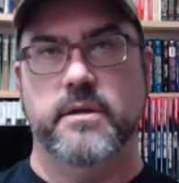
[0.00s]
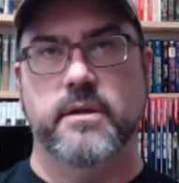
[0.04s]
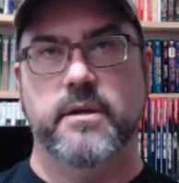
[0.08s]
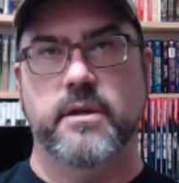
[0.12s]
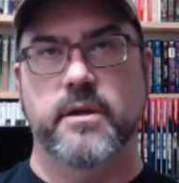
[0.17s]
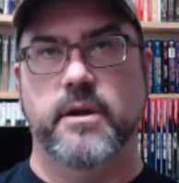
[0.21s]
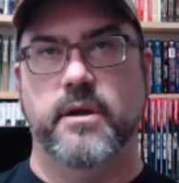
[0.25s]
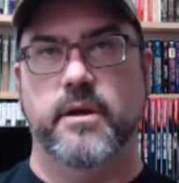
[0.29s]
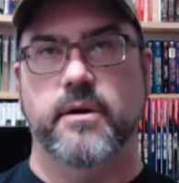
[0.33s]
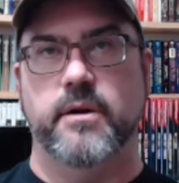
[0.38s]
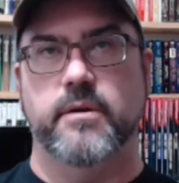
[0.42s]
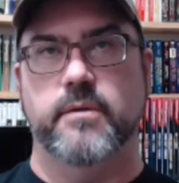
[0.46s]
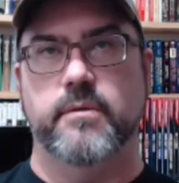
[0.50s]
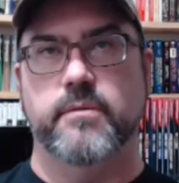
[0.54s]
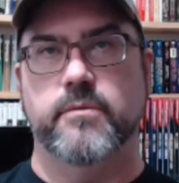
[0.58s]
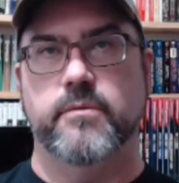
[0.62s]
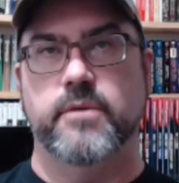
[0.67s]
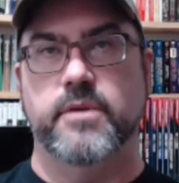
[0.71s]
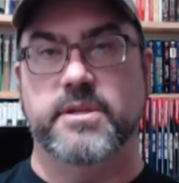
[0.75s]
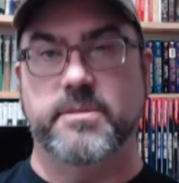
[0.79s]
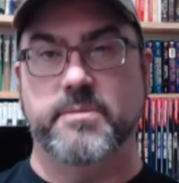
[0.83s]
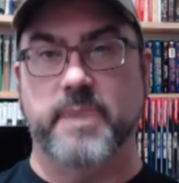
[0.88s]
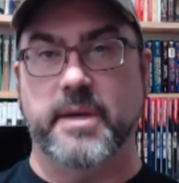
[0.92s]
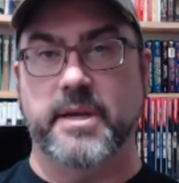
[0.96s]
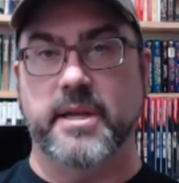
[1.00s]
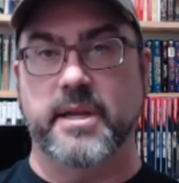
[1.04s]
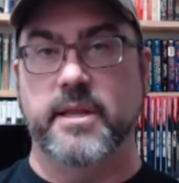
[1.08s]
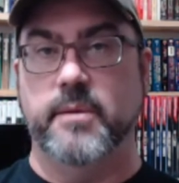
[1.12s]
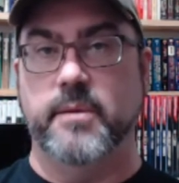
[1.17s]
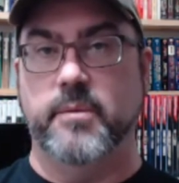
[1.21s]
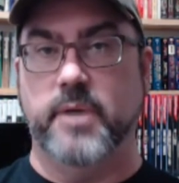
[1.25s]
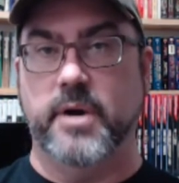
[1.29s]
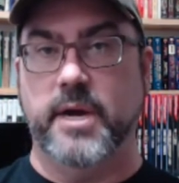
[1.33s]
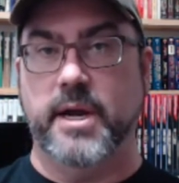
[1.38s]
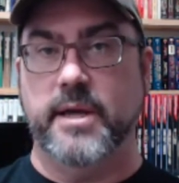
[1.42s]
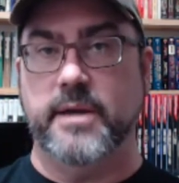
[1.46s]
you know, respecting the
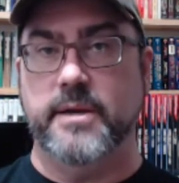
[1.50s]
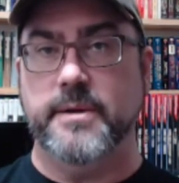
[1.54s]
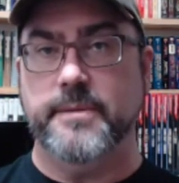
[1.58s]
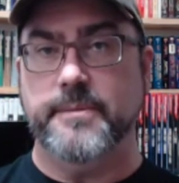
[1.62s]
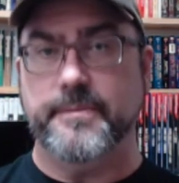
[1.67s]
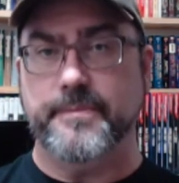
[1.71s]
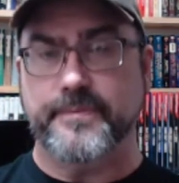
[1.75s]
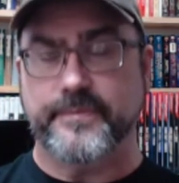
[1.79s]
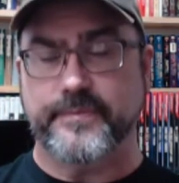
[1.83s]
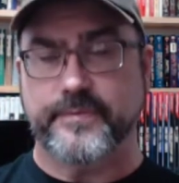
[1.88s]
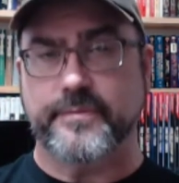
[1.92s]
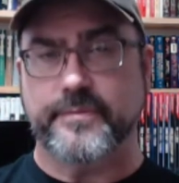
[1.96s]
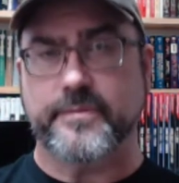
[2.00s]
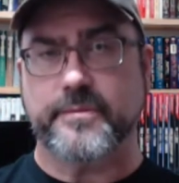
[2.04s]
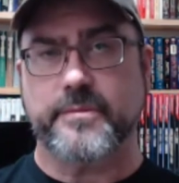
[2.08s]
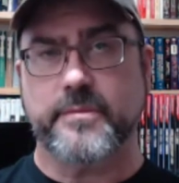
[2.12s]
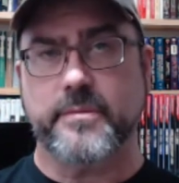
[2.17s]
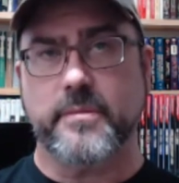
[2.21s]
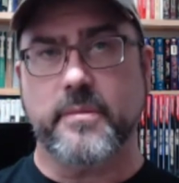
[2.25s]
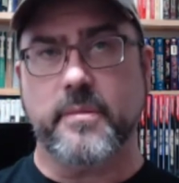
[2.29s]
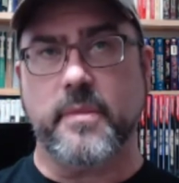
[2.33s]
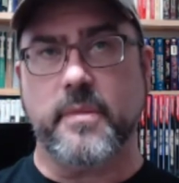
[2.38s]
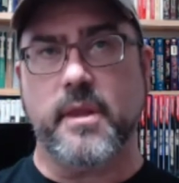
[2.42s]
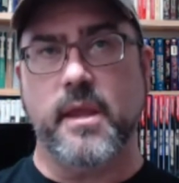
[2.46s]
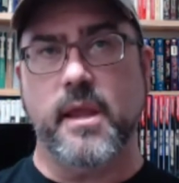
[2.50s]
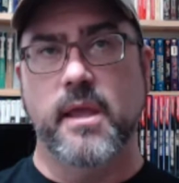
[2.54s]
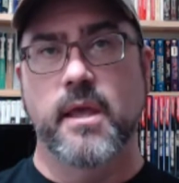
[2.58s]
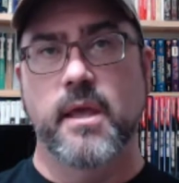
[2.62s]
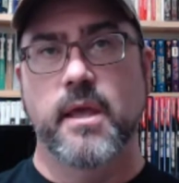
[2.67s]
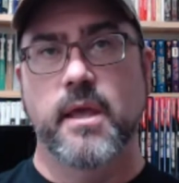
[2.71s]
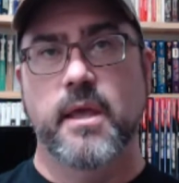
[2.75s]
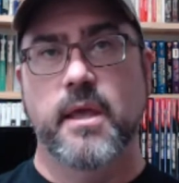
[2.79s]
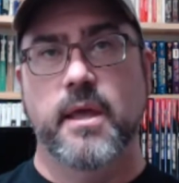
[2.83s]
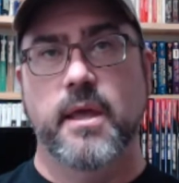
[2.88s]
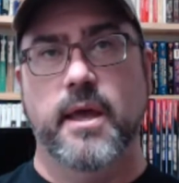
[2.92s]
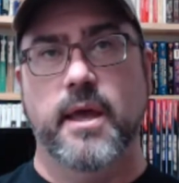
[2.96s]
brand.
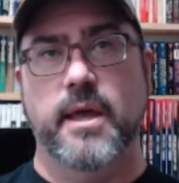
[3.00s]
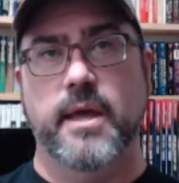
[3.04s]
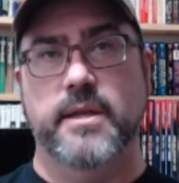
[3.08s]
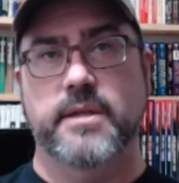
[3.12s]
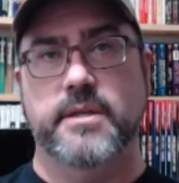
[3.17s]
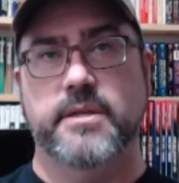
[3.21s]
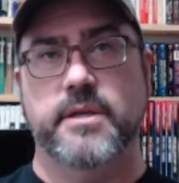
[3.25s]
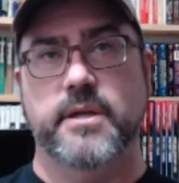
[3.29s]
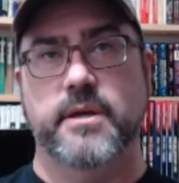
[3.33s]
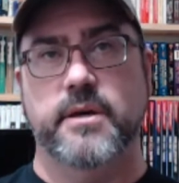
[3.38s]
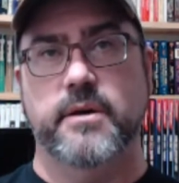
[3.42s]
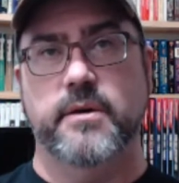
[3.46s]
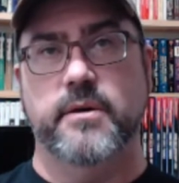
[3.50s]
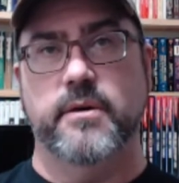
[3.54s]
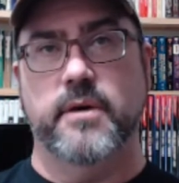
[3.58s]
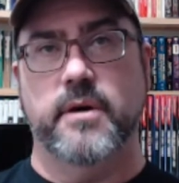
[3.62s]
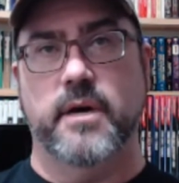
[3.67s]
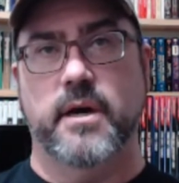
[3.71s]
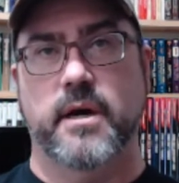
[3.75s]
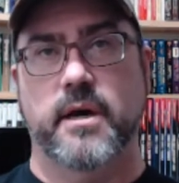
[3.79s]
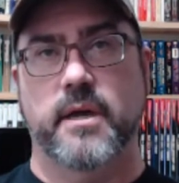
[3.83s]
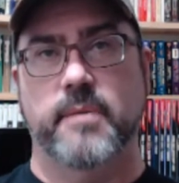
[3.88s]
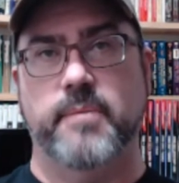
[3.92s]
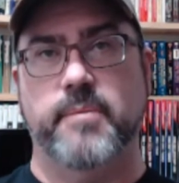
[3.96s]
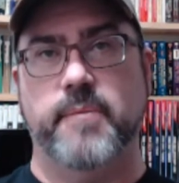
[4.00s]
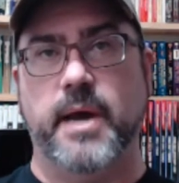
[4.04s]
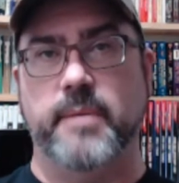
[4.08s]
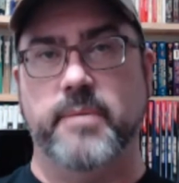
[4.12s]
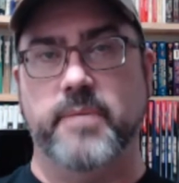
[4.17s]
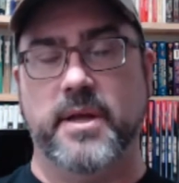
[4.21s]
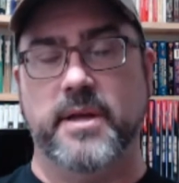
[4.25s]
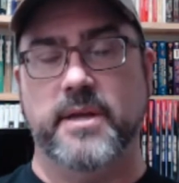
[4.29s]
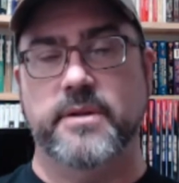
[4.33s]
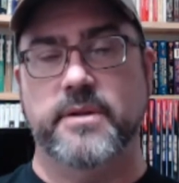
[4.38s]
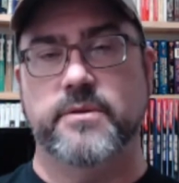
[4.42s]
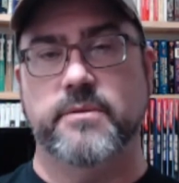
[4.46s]
And so
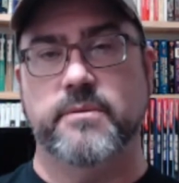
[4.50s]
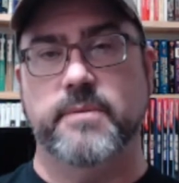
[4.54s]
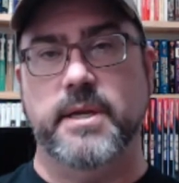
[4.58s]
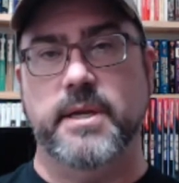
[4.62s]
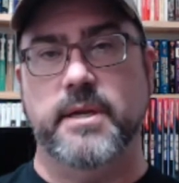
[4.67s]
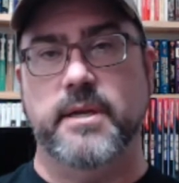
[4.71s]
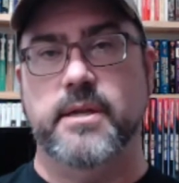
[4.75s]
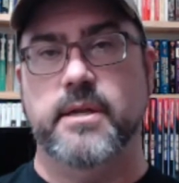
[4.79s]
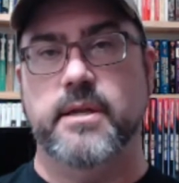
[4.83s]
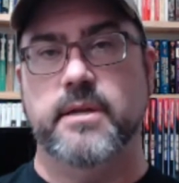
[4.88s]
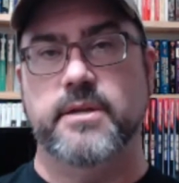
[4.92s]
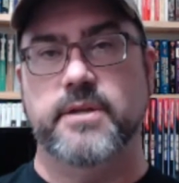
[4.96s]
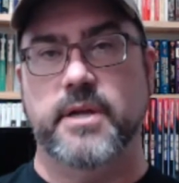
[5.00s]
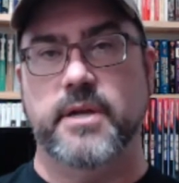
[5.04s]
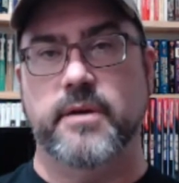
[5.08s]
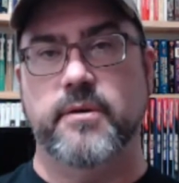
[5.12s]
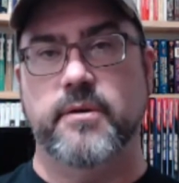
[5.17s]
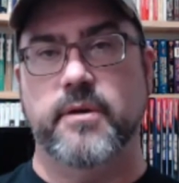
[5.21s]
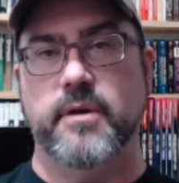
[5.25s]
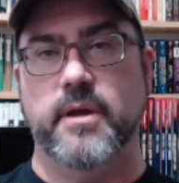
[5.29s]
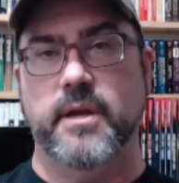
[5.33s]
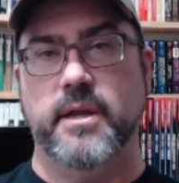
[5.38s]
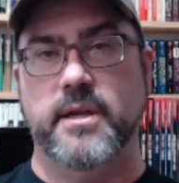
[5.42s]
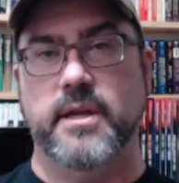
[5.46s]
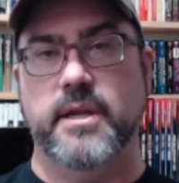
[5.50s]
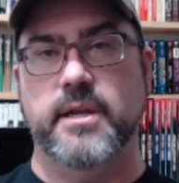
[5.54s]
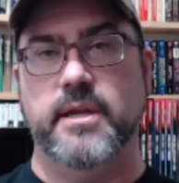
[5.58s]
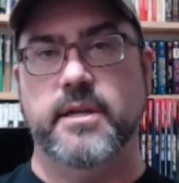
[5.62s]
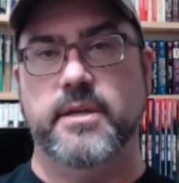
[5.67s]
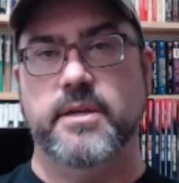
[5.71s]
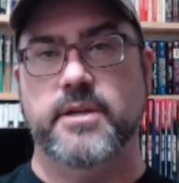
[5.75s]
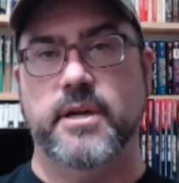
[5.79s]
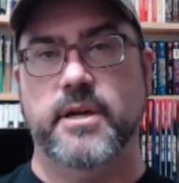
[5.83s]
pipelines will be needed to